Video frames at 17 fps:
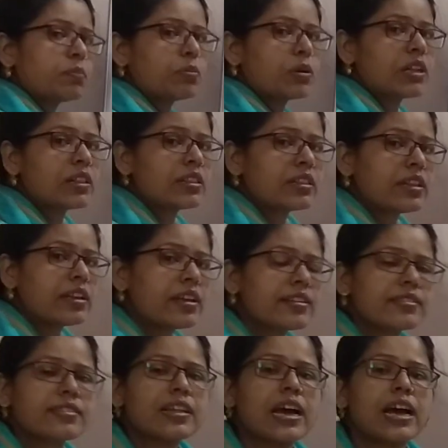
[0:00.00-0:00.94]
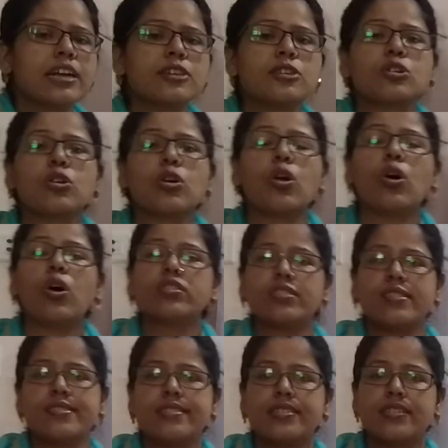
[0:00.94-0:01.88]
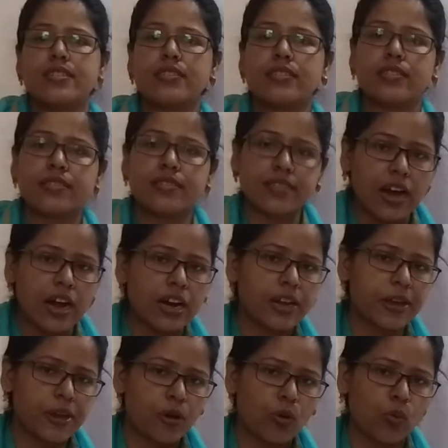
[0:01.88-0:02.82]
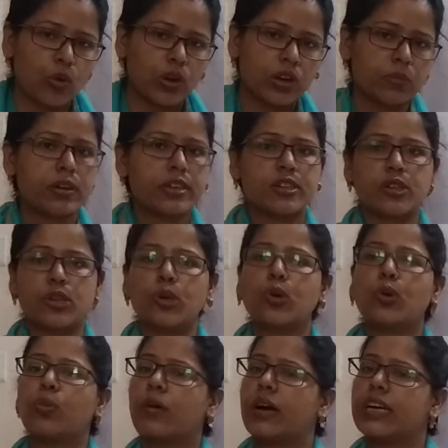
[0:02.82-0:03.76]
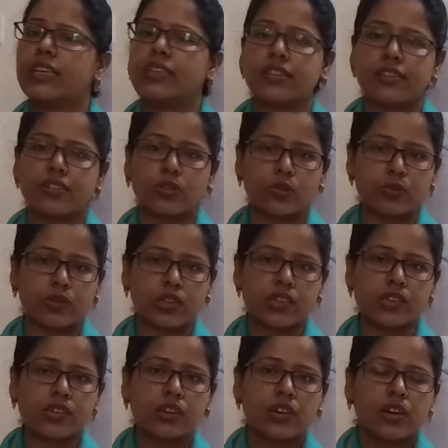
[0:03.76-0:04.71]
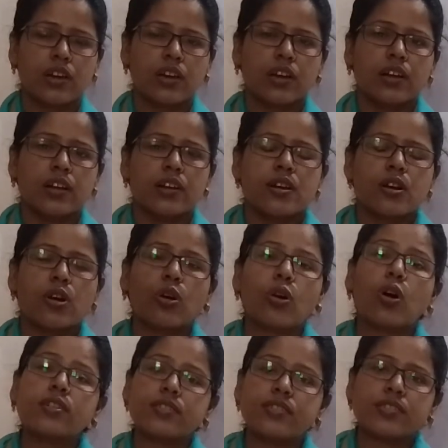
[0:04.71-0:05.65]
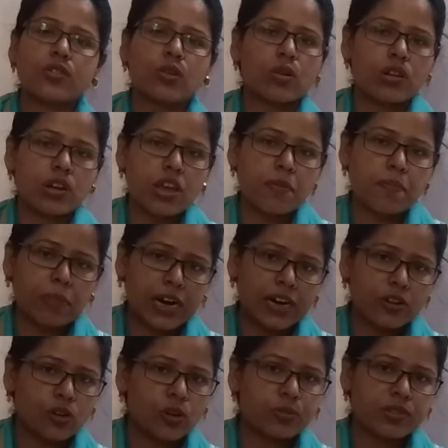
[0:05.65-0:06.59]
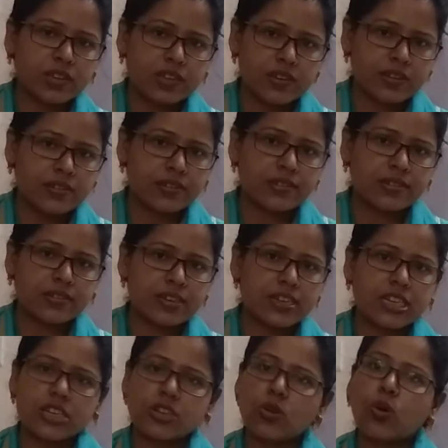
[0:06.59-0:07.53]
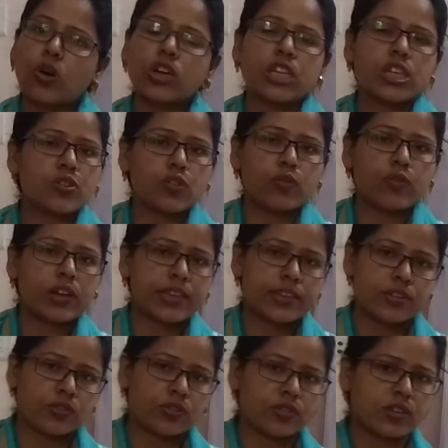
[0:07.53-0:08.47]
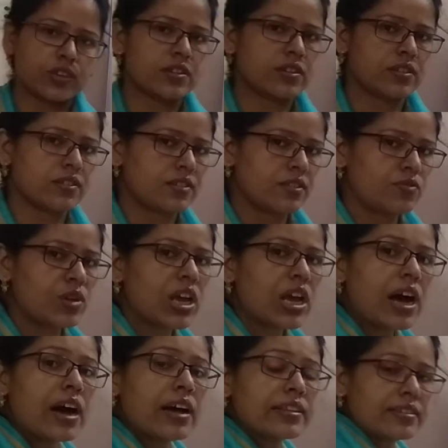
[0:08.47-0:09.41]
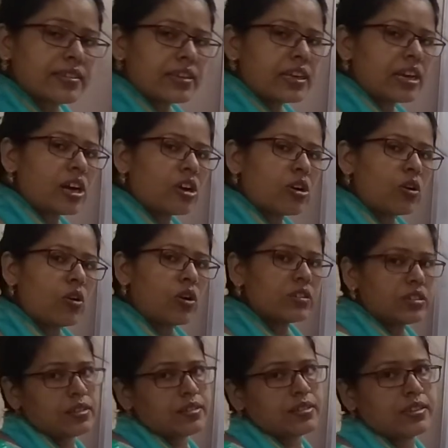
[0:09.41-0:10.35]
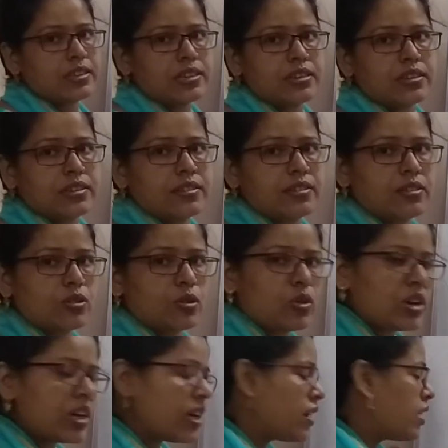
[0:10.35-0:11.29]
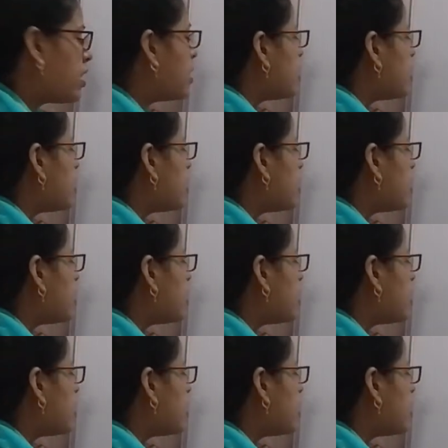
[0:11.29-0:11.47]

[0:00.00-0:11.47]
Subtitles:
people think that clause and sentence are equal, but no, my dear student. Clause is only part of sentence. It is not equivalent to sentence. We can't say a clause is sentence. Okay.